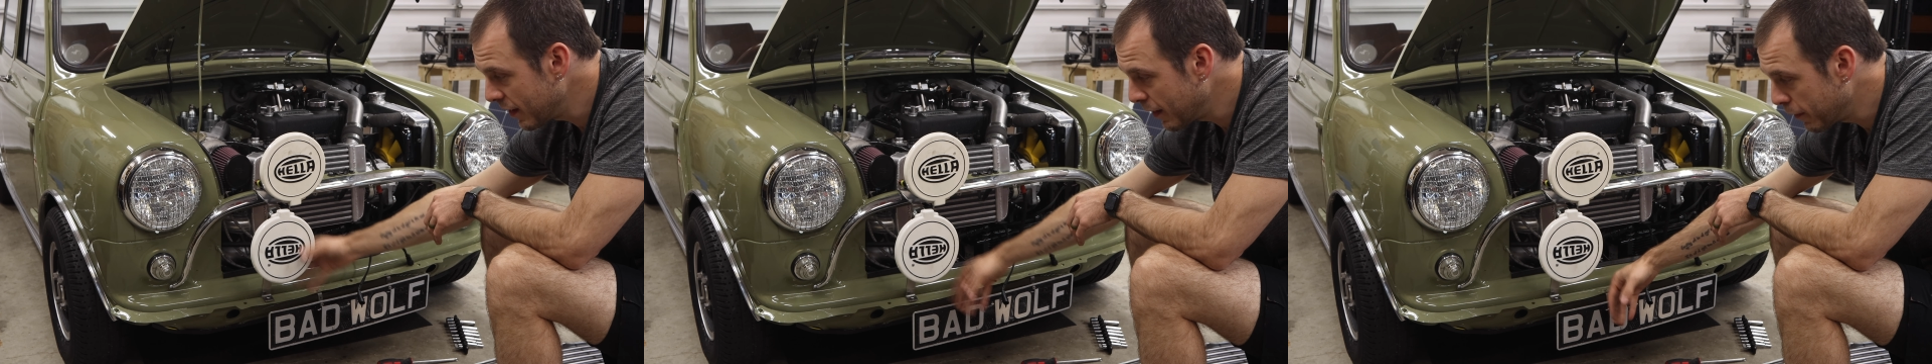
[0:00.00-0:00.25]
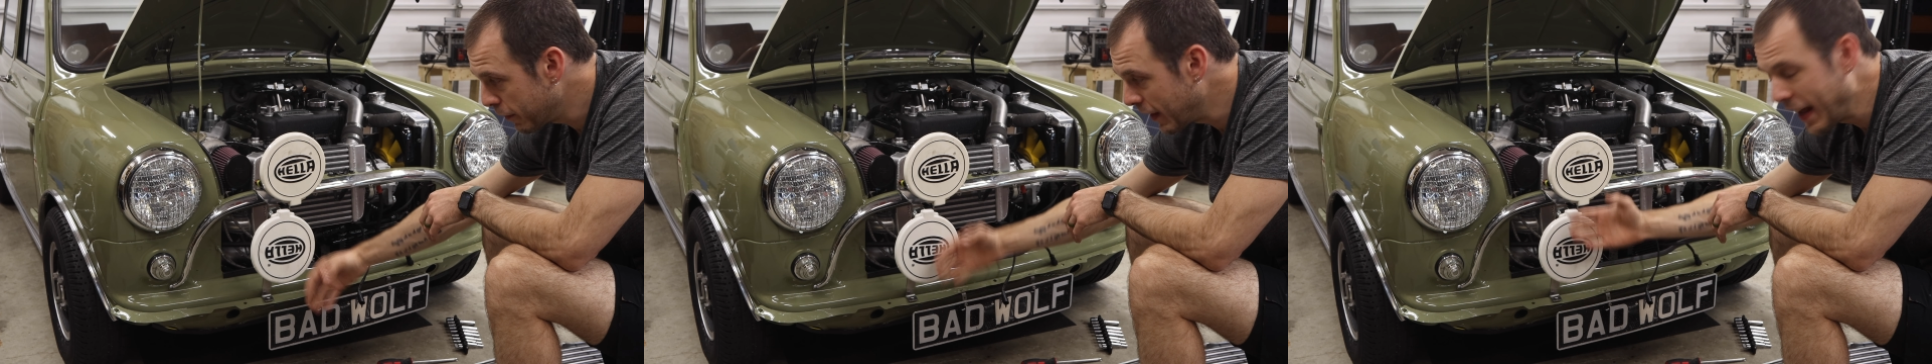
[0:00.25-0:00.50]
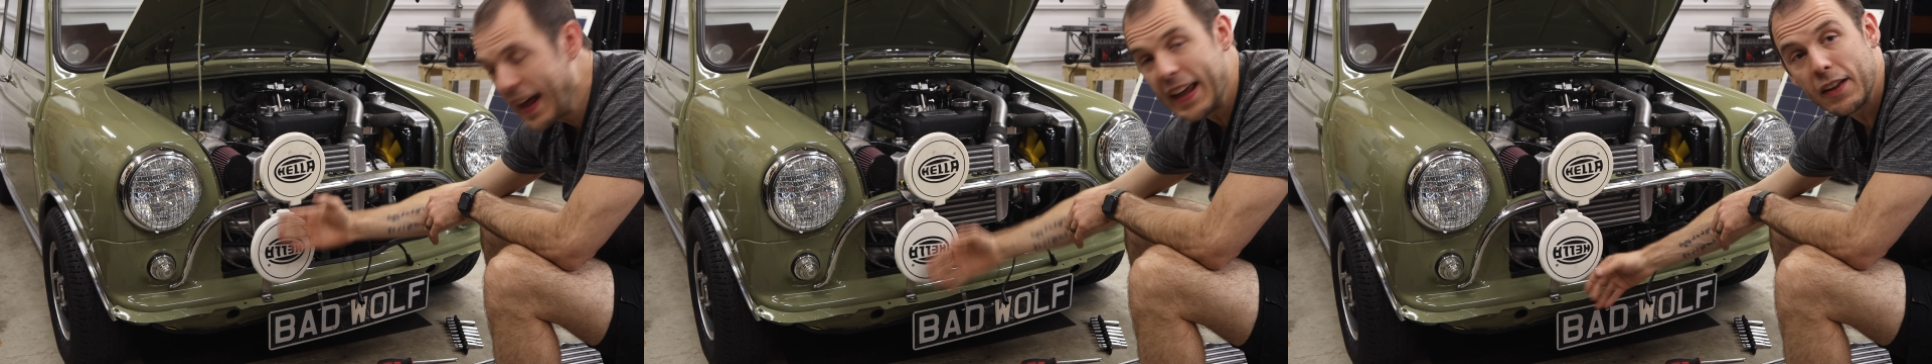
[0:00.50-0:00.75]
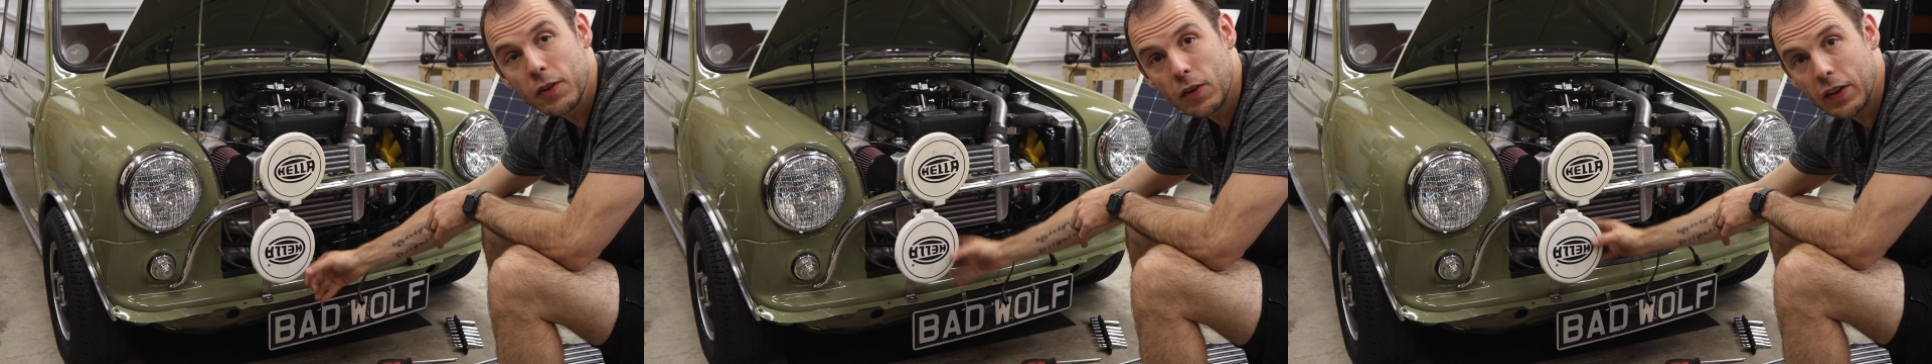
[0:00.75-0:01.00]
of the
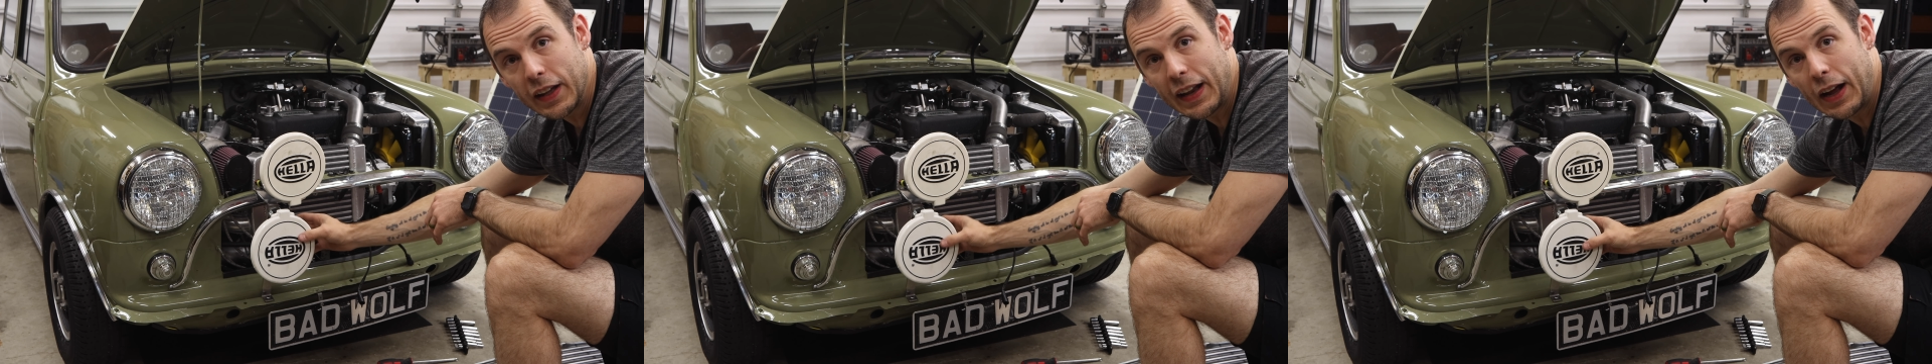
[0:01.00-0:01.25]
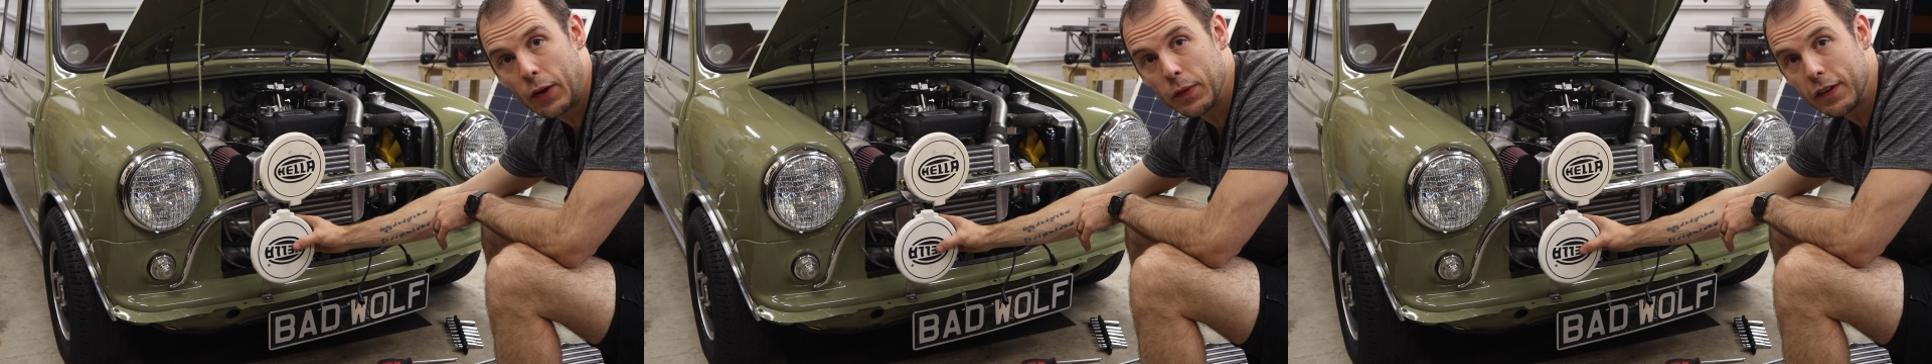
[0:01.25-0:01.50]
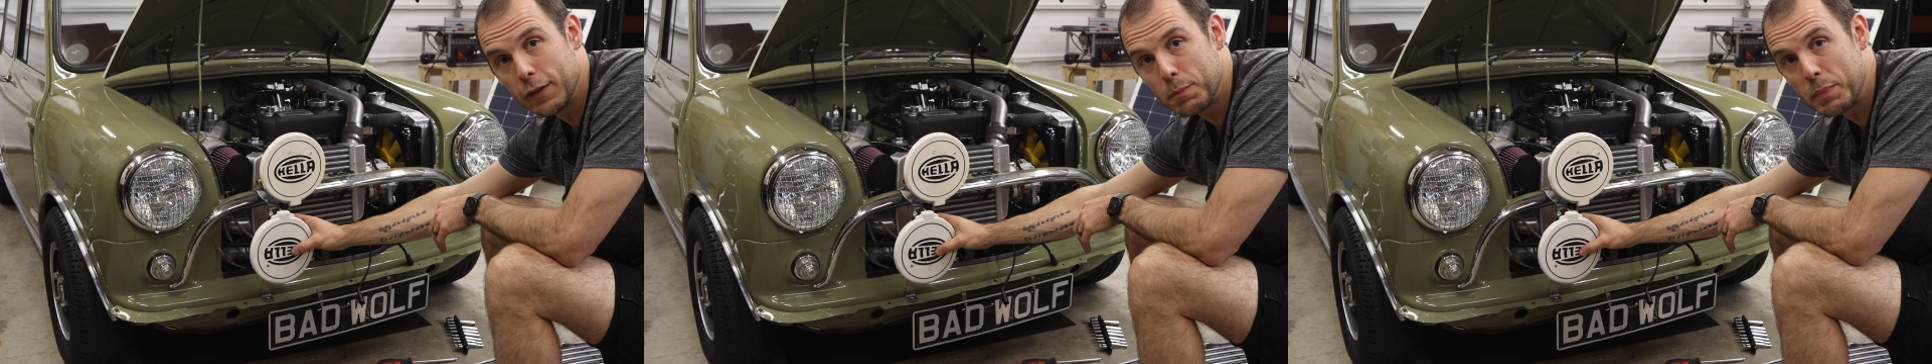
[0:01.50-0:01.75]
angle and how this